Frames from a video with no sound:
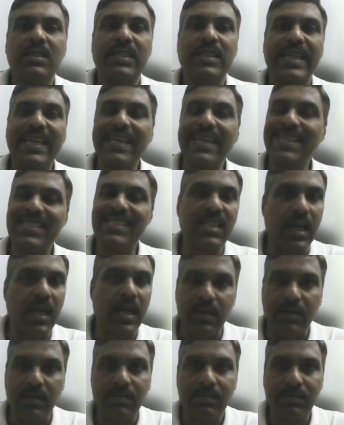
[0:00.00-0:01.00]
thing is
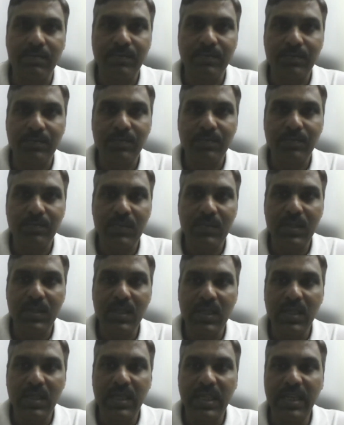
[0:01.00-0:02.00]
done.
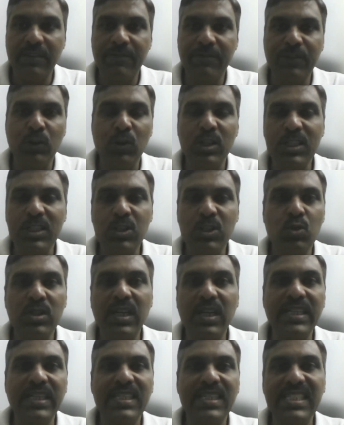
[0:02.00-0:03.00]
If your
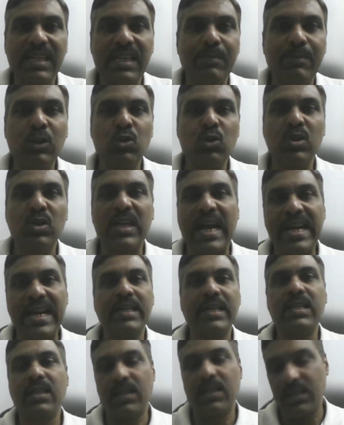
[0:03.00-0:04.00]
student is able to
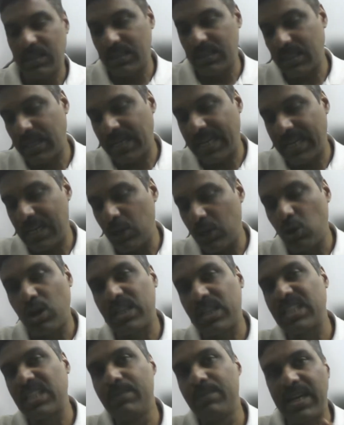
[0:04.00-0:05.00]
write the
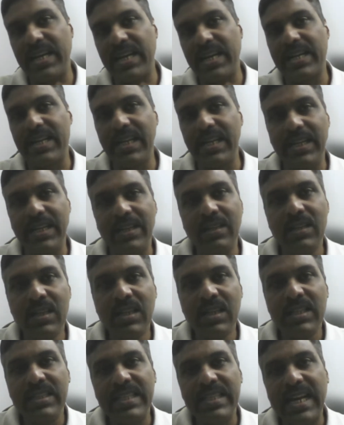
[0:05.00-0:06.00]
algorithm correctly,
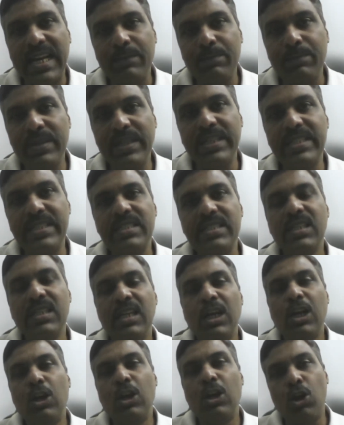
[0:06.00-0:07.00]
that means
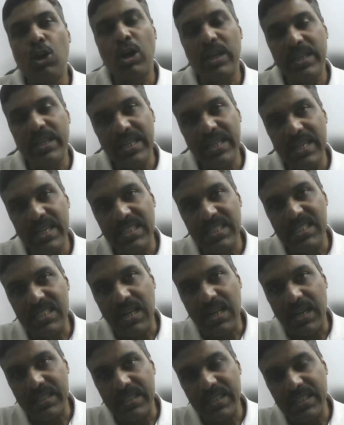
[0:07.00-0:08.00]
he has
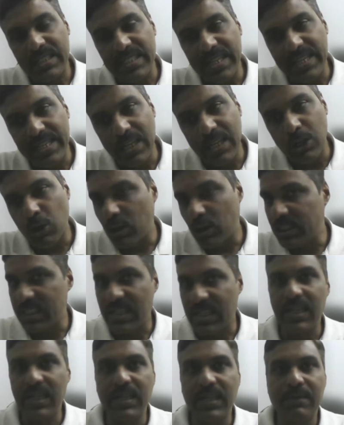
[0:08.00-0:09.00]
started thinking
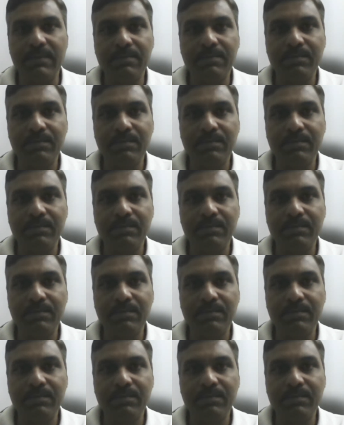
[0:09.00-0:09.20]
logically.